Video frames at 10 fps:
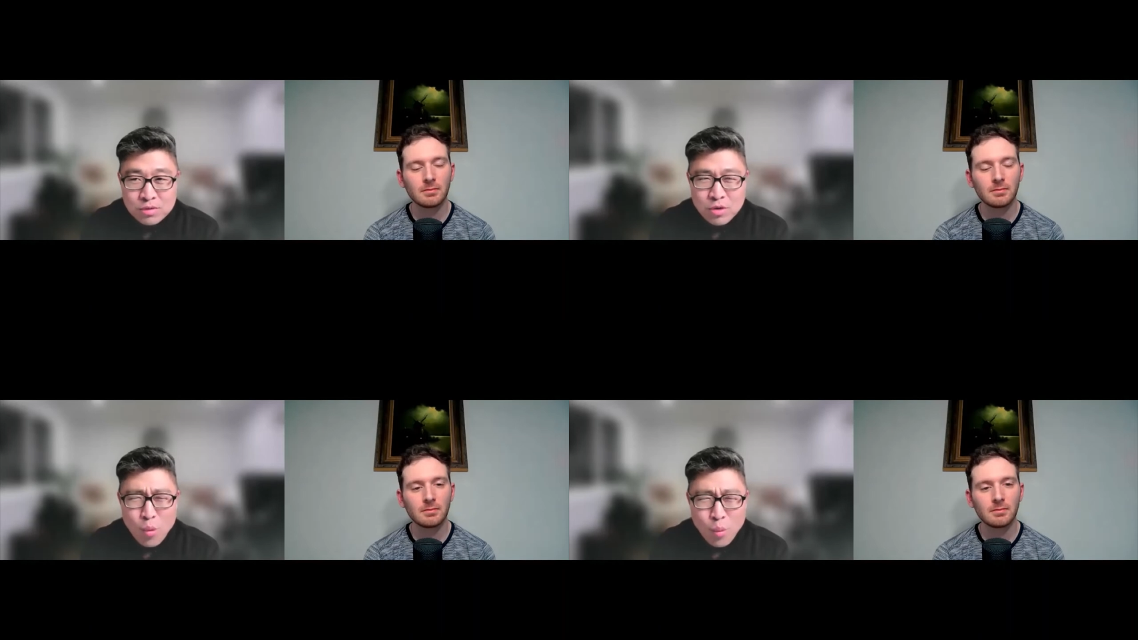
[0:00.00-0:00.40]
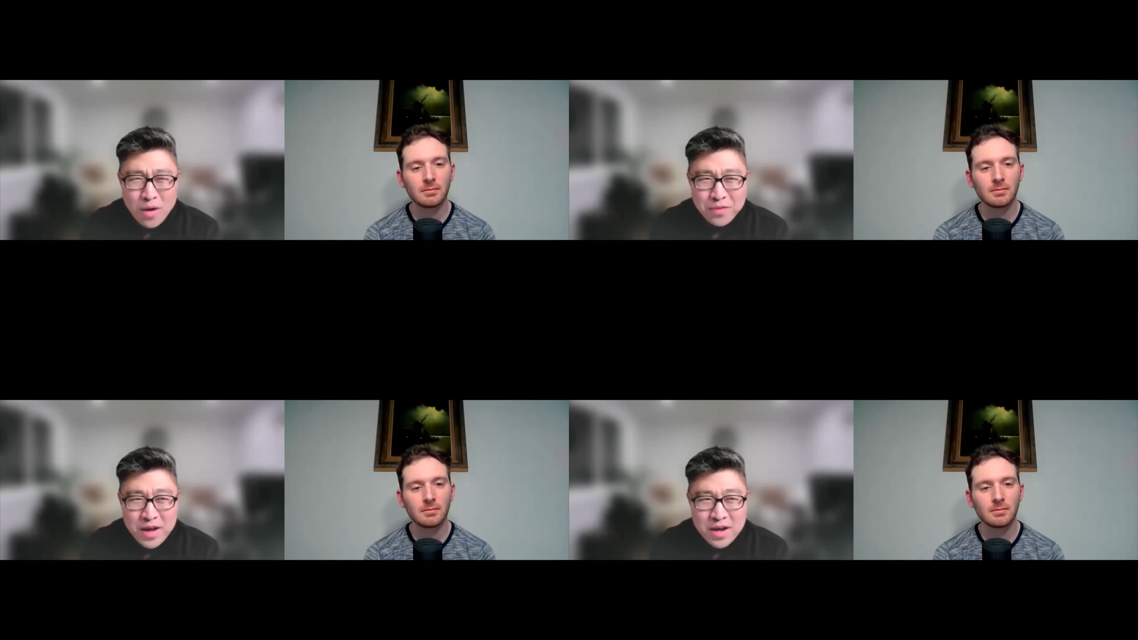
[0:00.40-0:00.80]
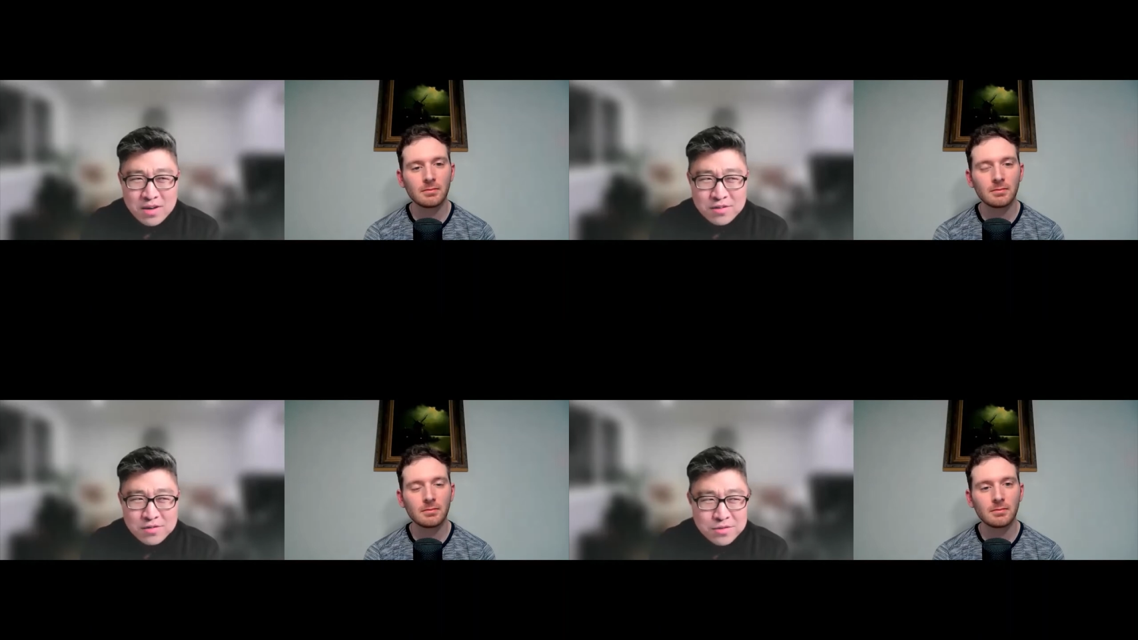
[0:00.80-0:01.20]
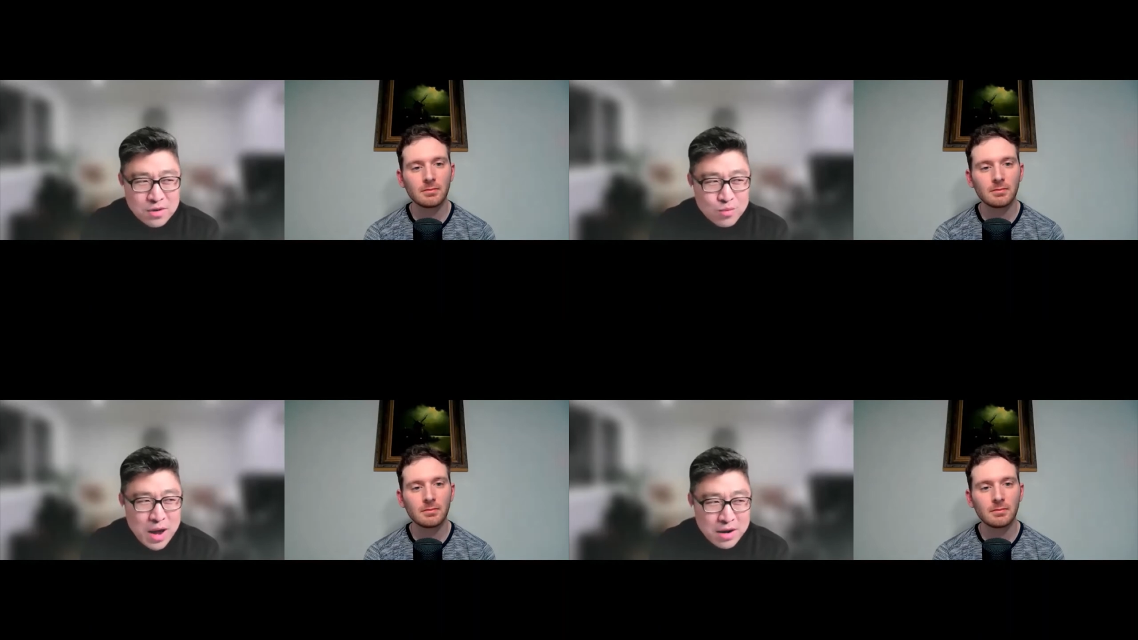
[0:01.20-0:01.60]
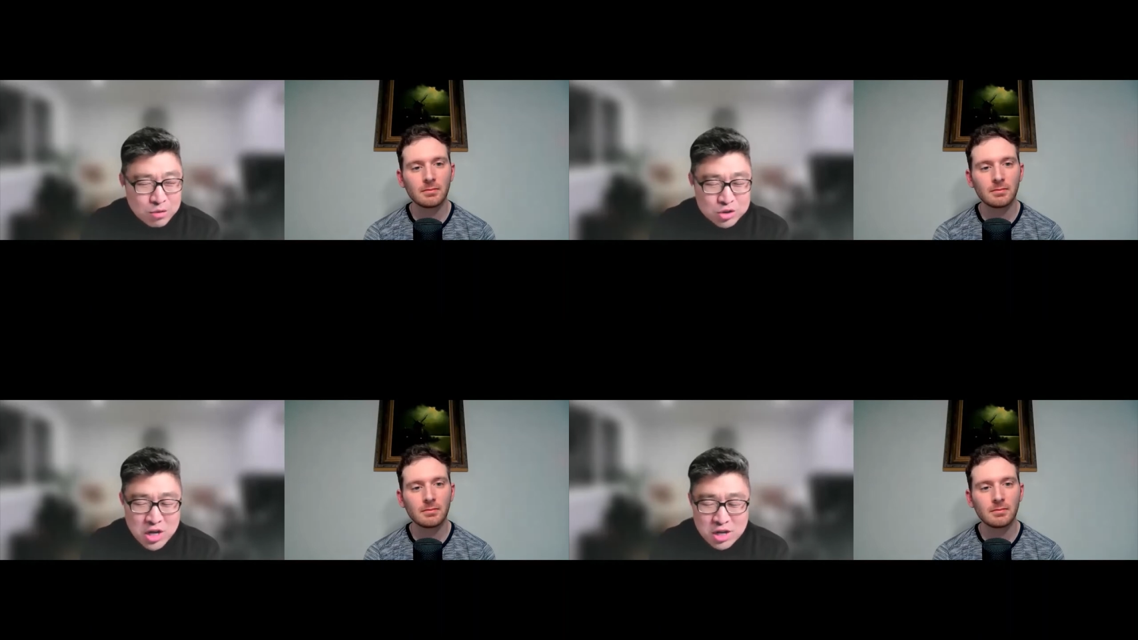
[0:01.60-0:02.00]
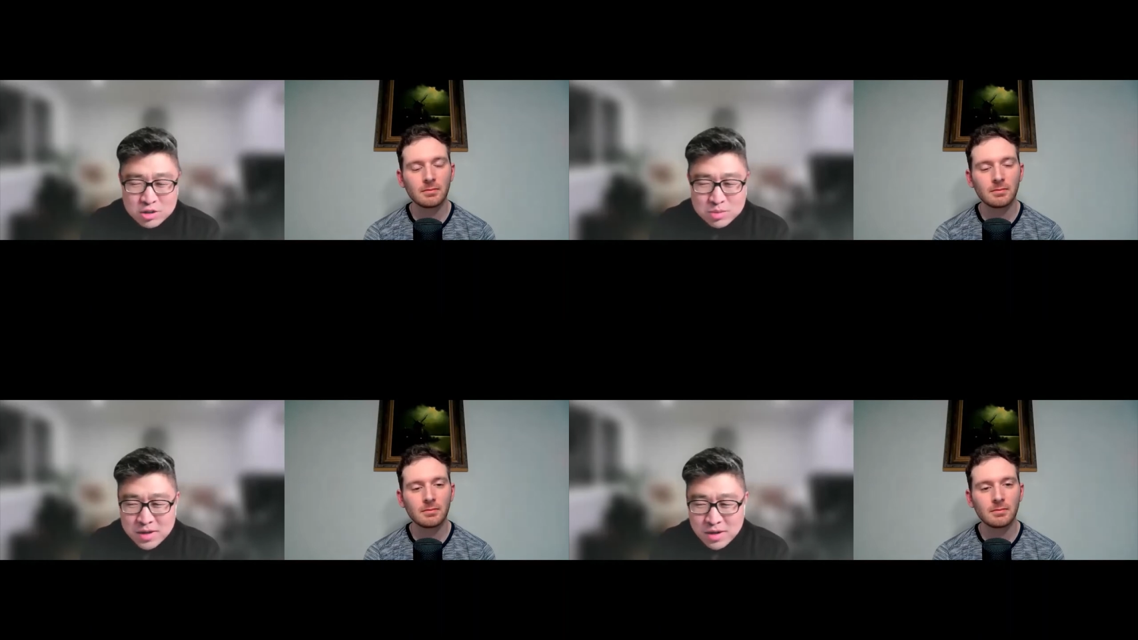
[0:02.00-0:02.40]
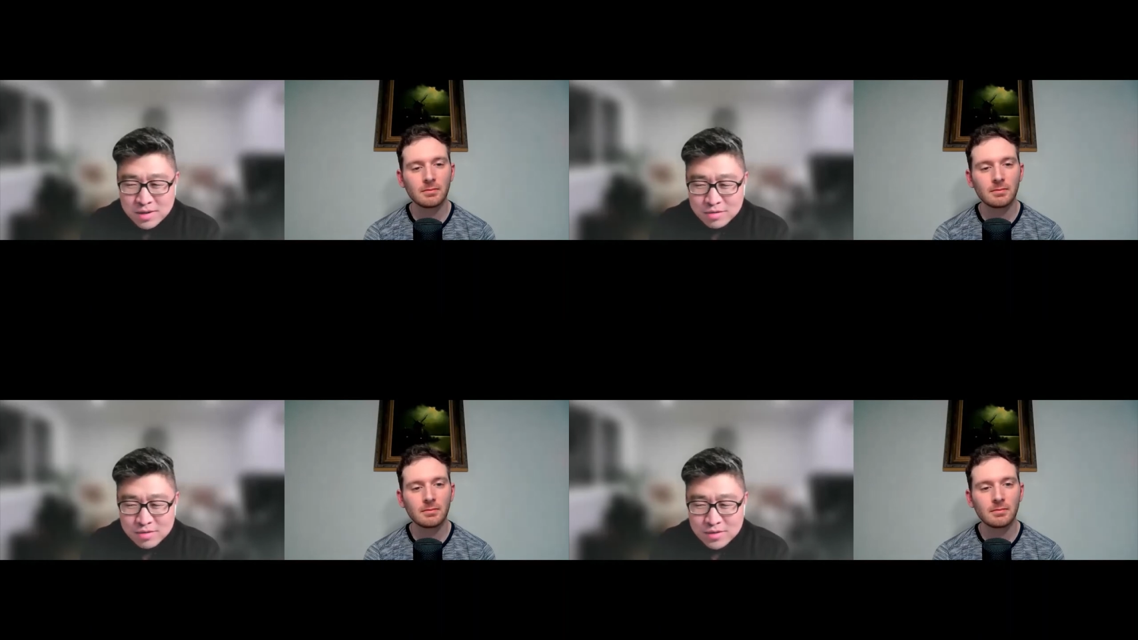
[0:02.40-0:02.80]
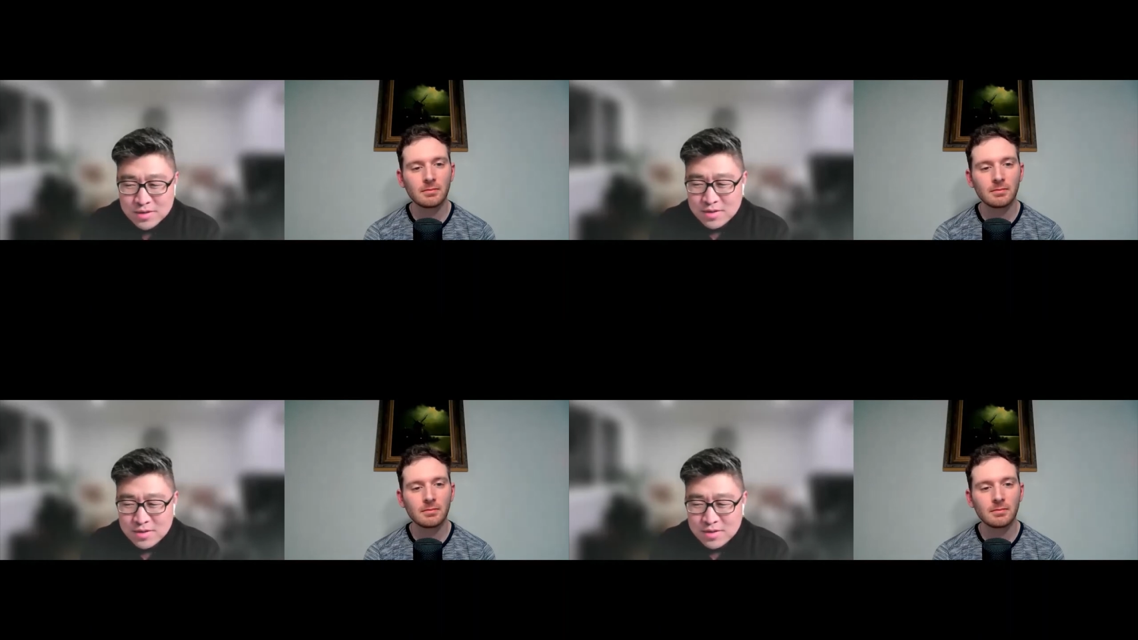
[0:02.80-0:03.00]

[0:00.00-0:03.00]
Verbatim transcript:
Speaker 1: don't want that kind of radical change because